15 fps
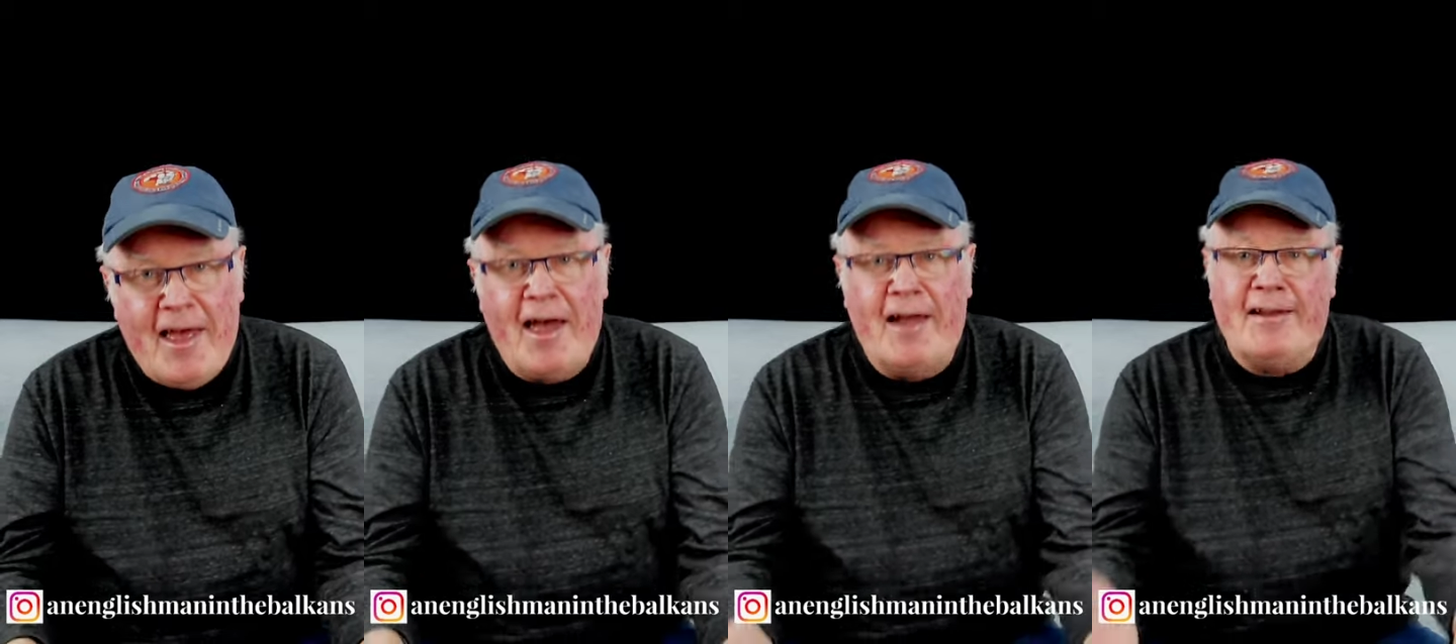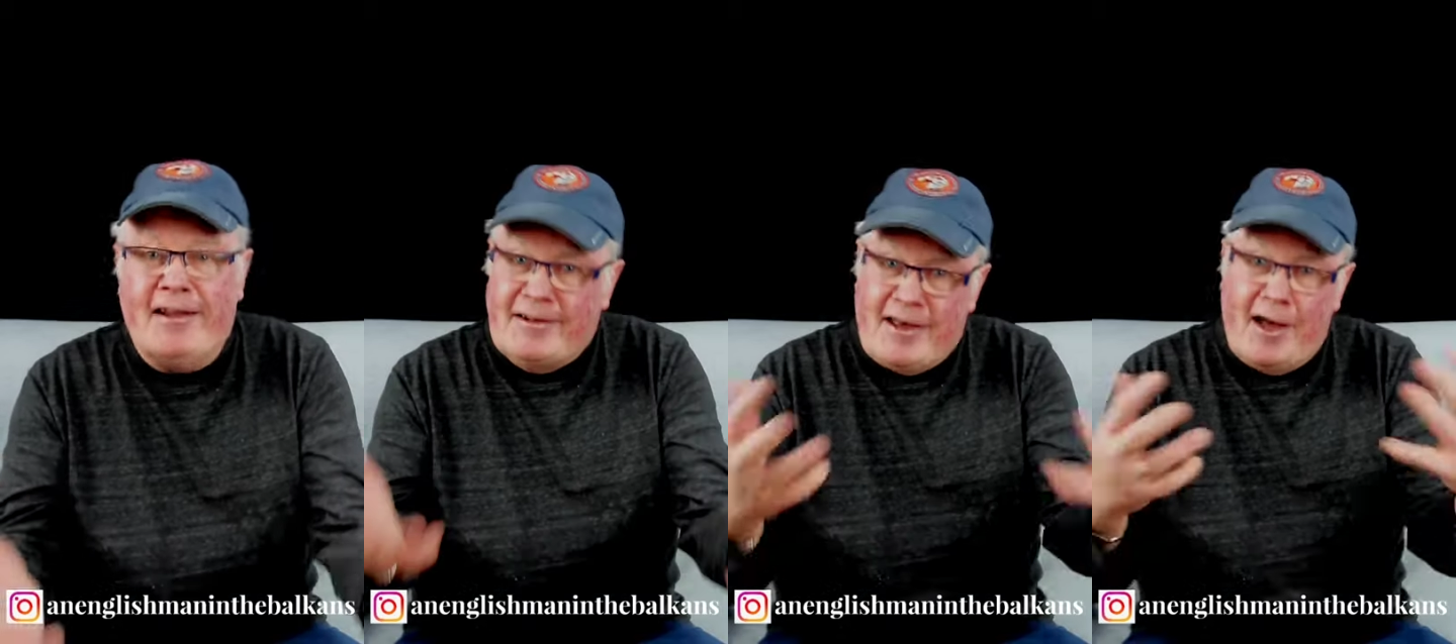
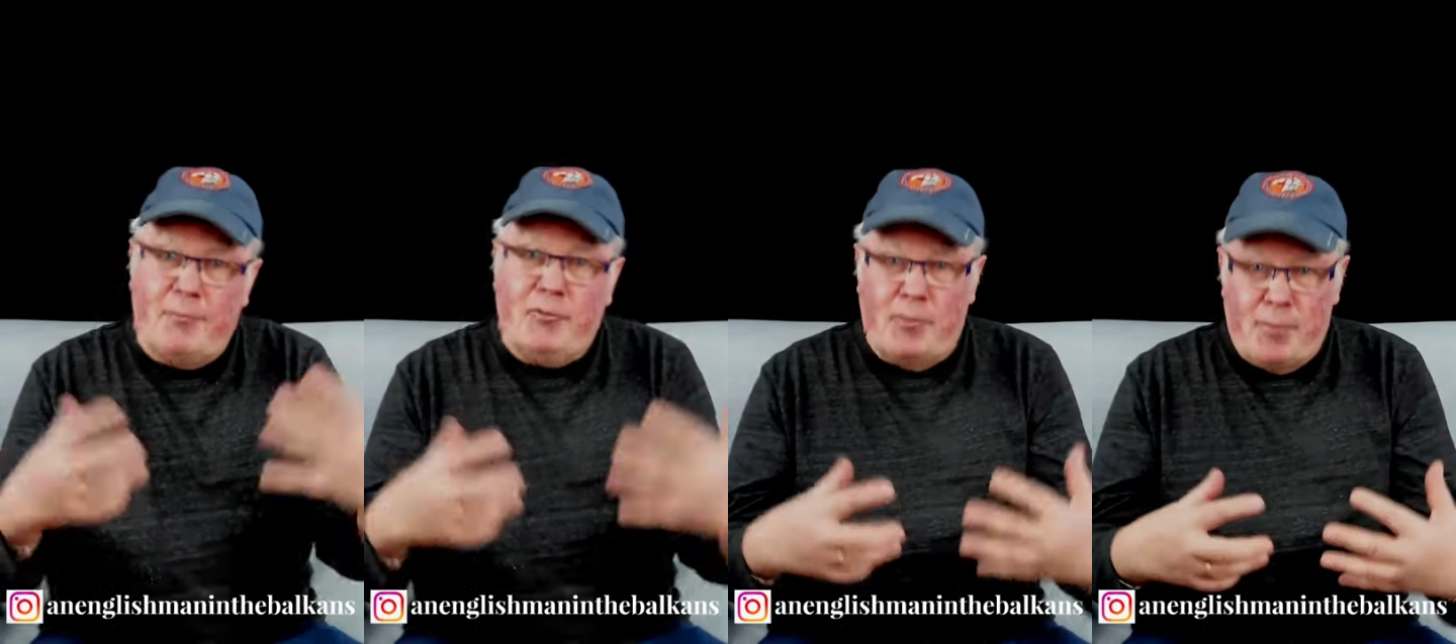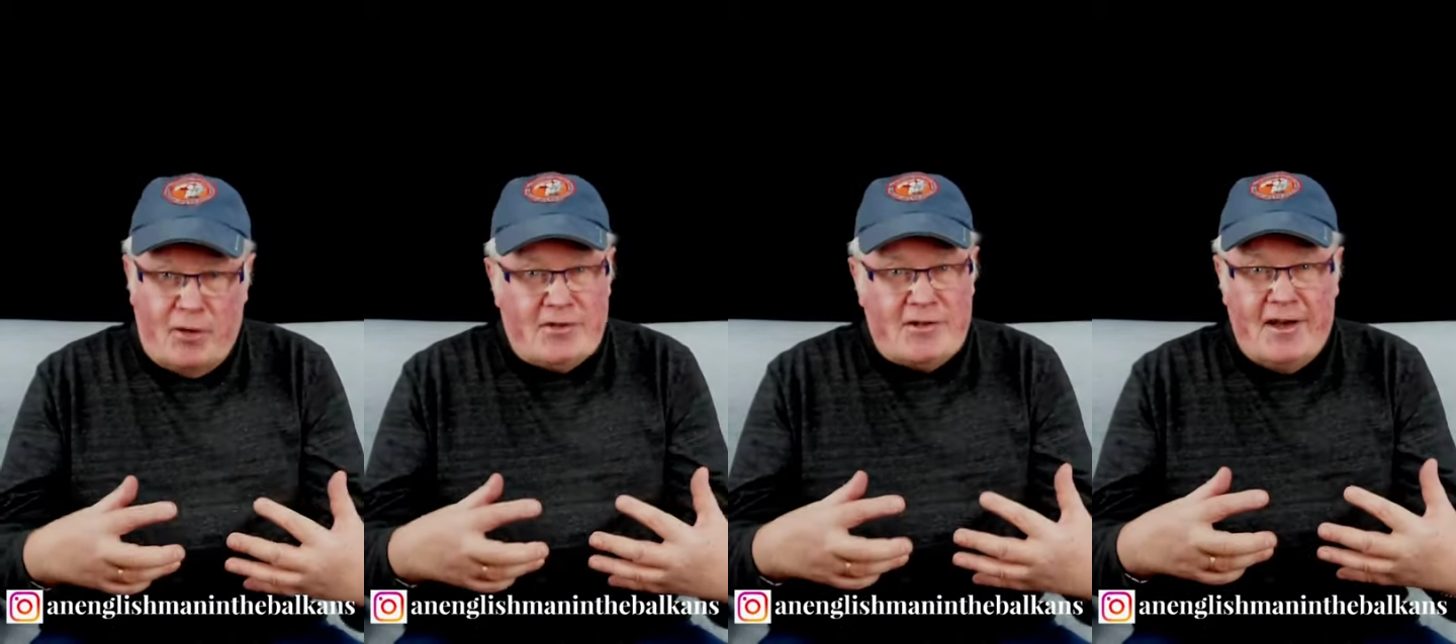and they'd come to
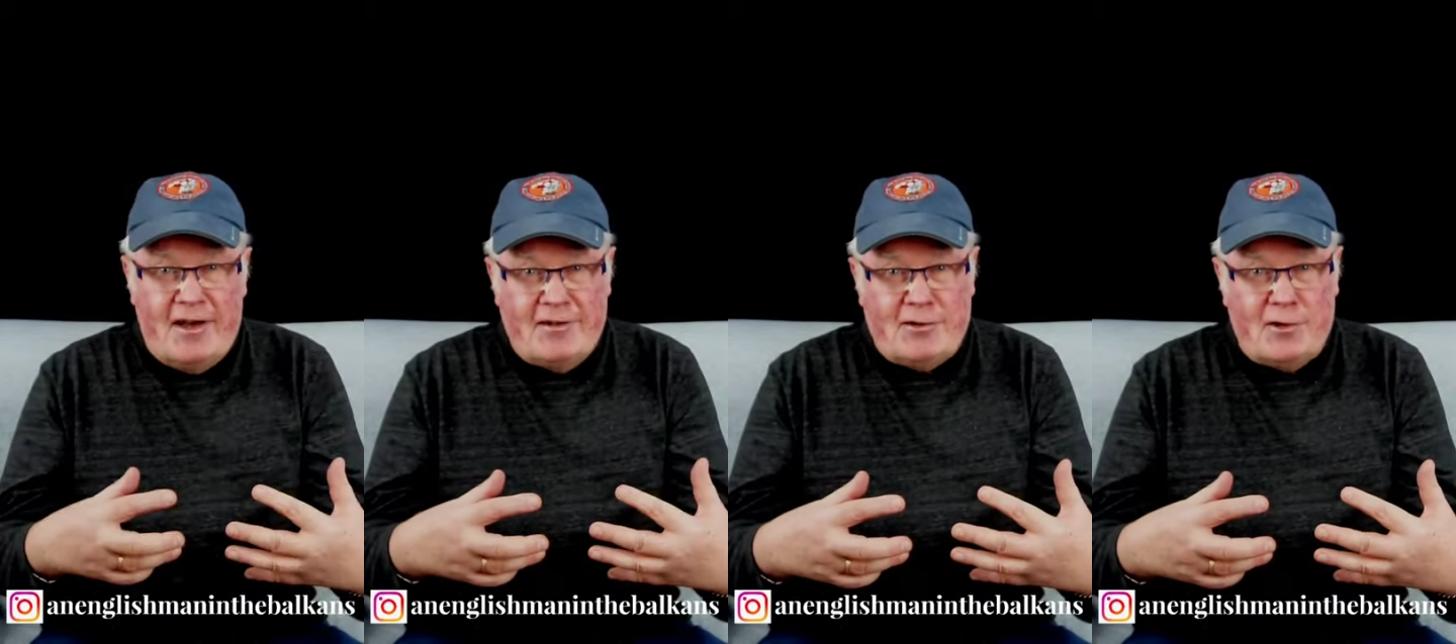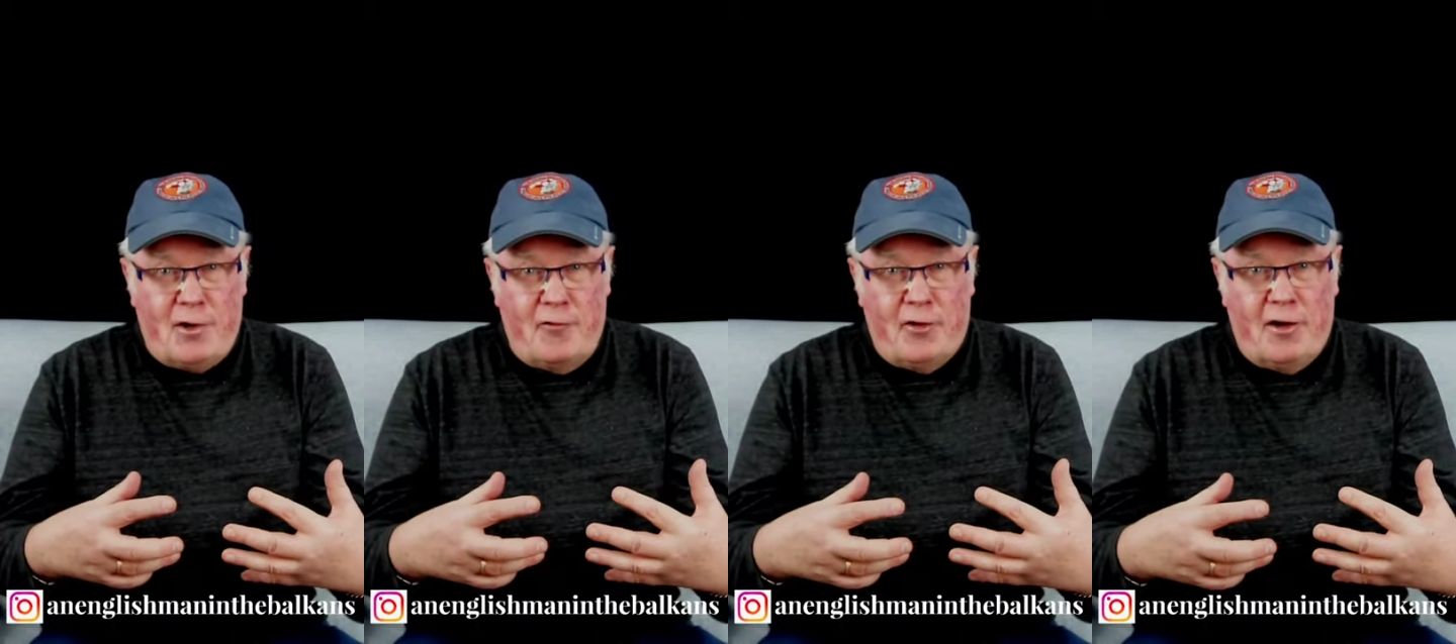Bosnia and
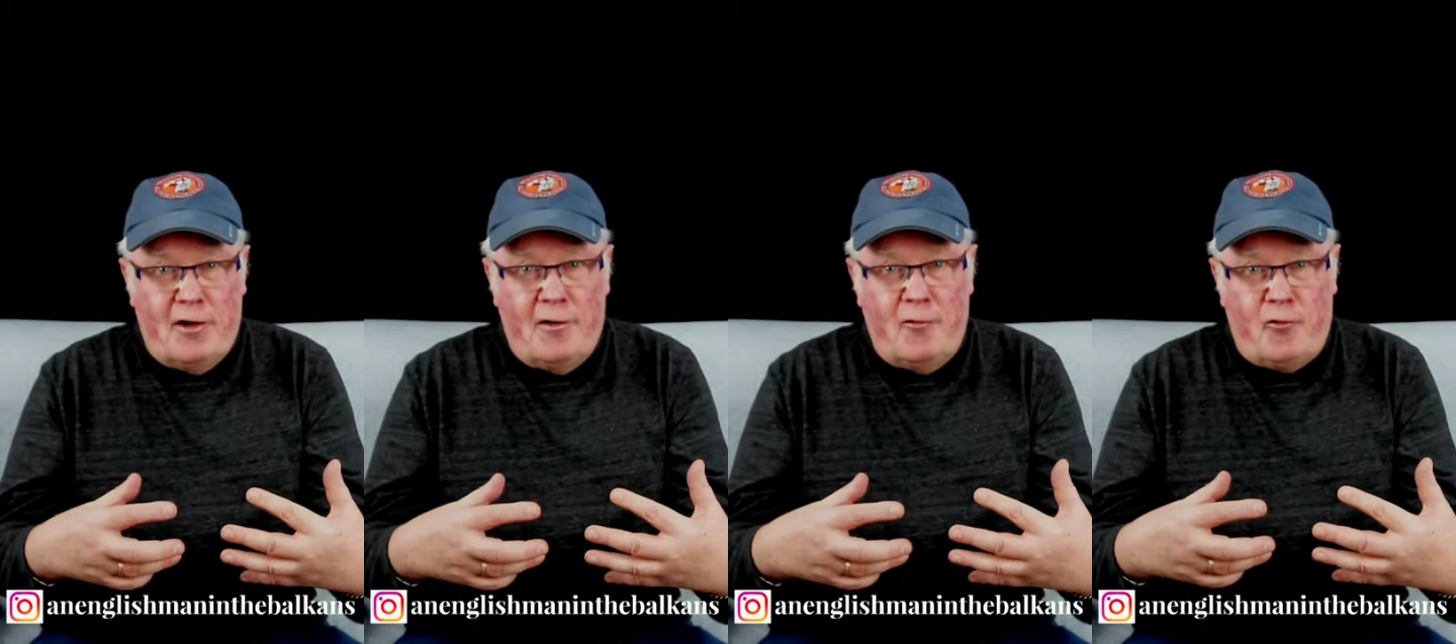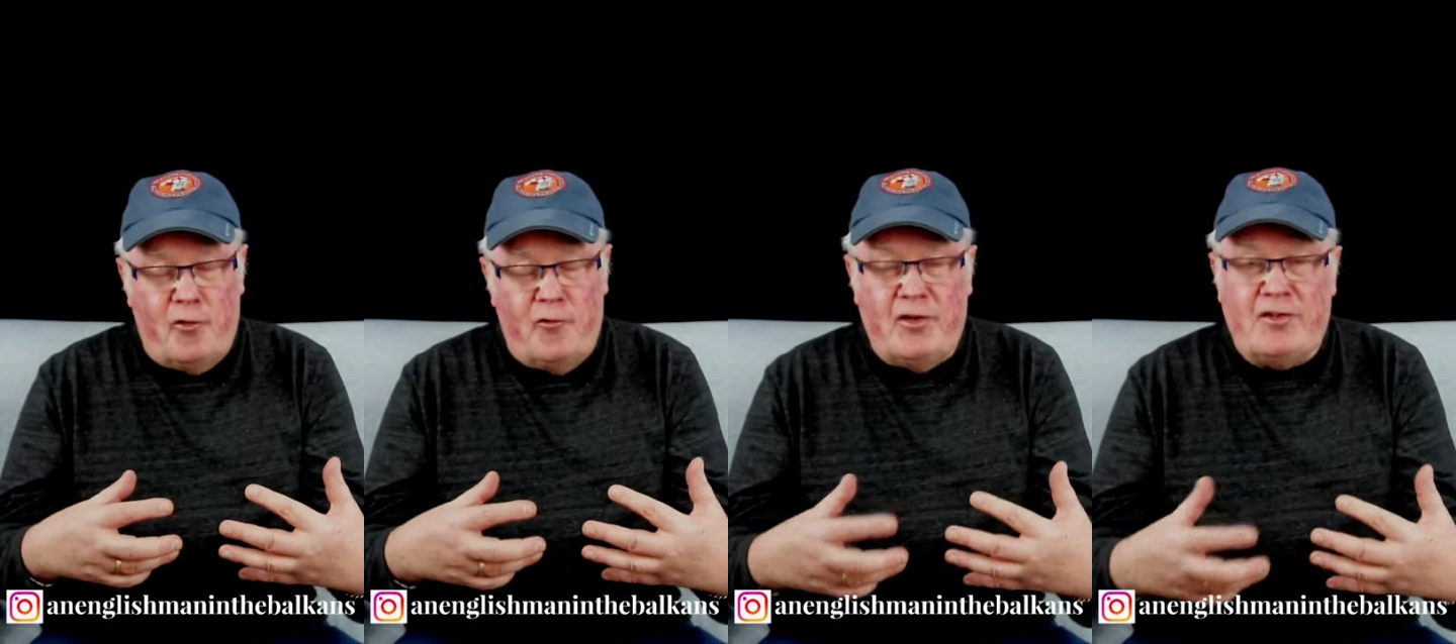Herzegovina
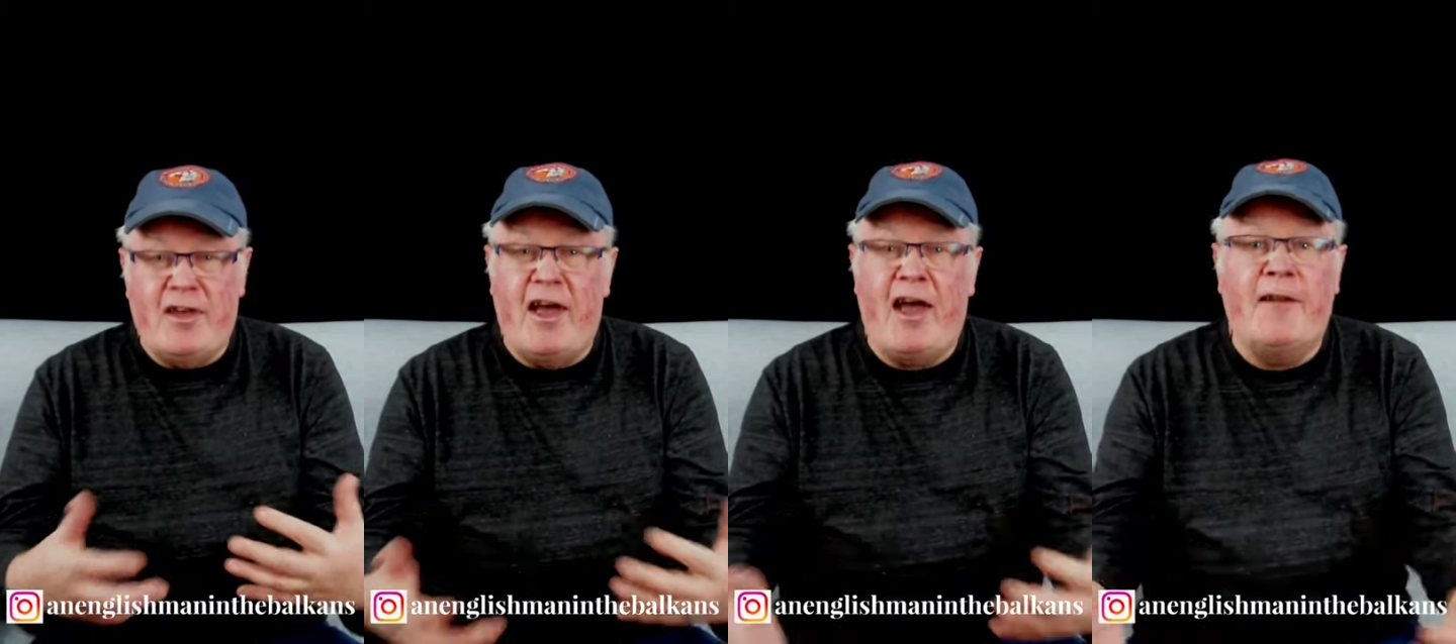for a visit,